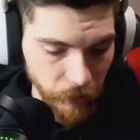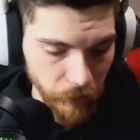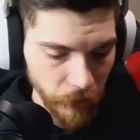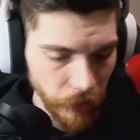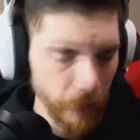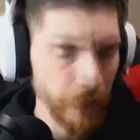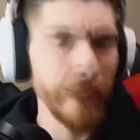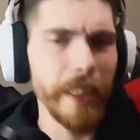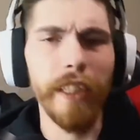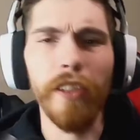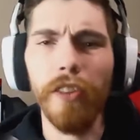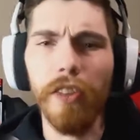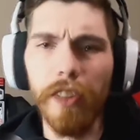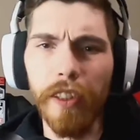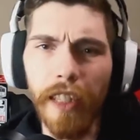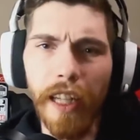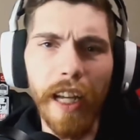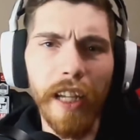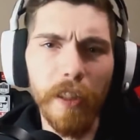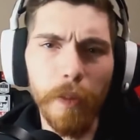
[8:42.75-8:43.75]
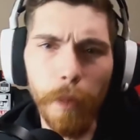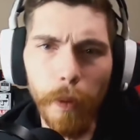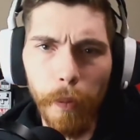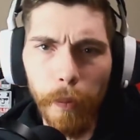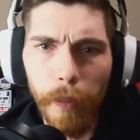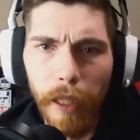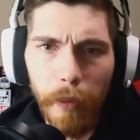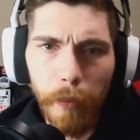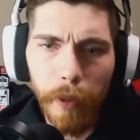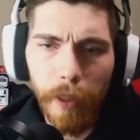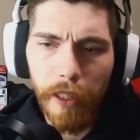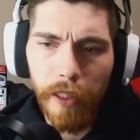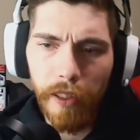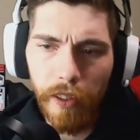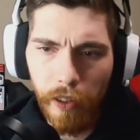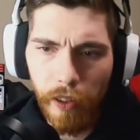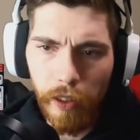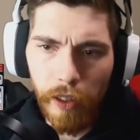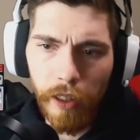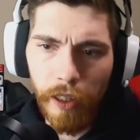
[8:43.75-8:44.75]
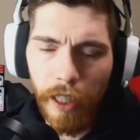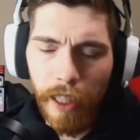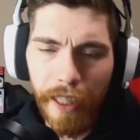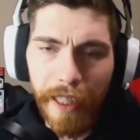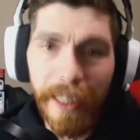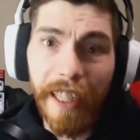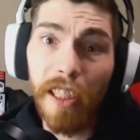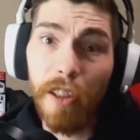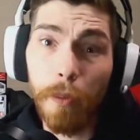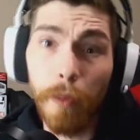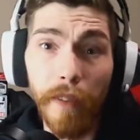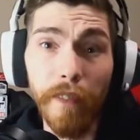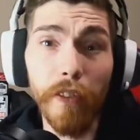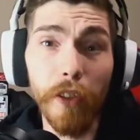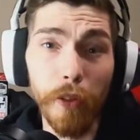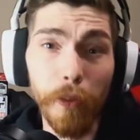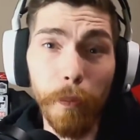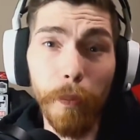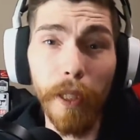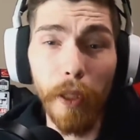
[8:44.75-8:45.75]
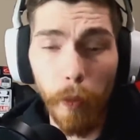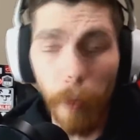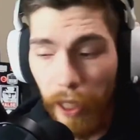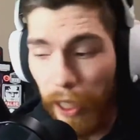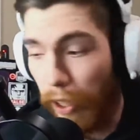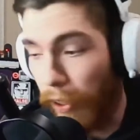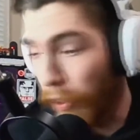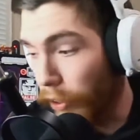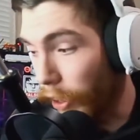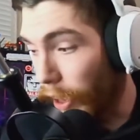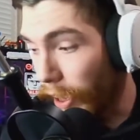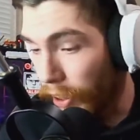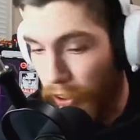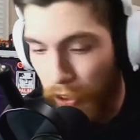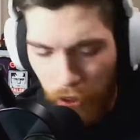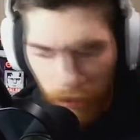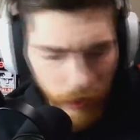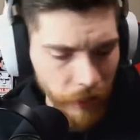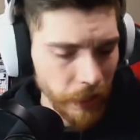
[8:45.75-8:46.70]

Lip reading: You guys will see the hospital pond probably this year. I did catch my first big one out of there last year.